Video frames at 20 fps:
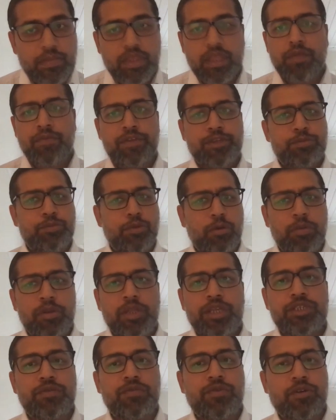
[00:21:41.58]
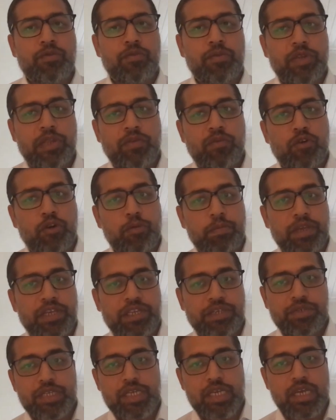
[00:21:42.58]
which probably you won't be
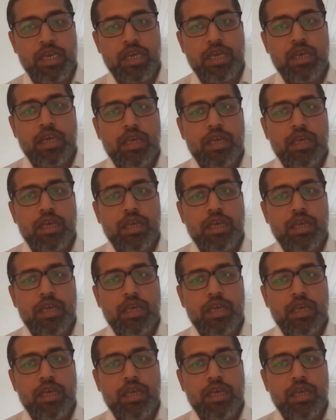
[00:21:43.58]
using.